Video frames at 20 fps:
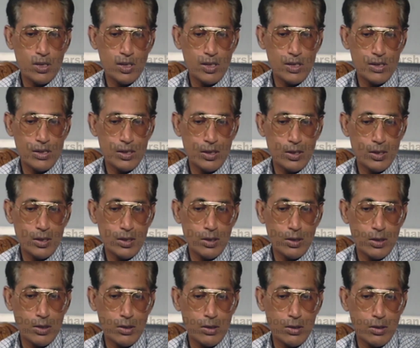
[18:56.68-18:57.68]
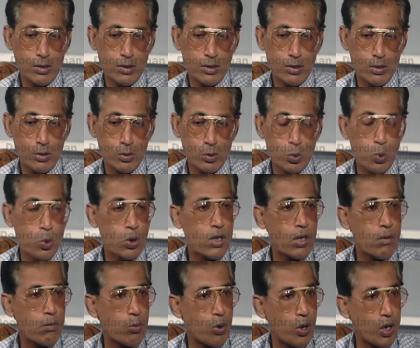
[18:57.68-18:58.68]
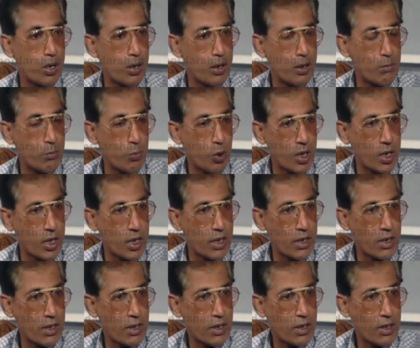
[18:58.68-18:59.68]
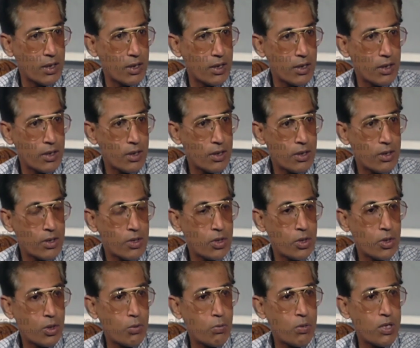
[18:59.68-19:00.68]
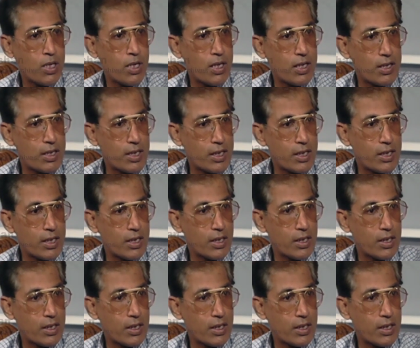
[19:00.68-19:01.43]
says that total body mm-hmm. should be healthy,